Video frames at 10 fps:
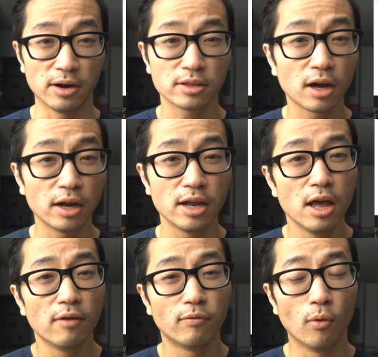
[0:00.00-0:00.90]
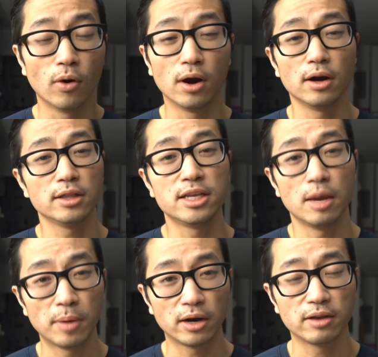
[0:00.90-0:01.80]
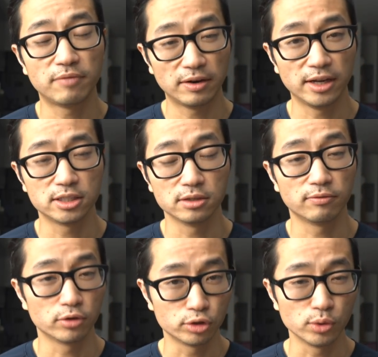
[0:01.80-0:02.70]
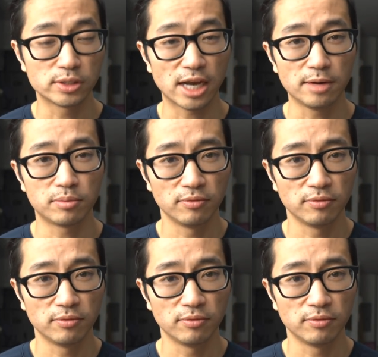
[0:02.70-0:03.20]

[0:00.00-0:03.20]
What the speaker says: Marathon for the American Foundation for Suicide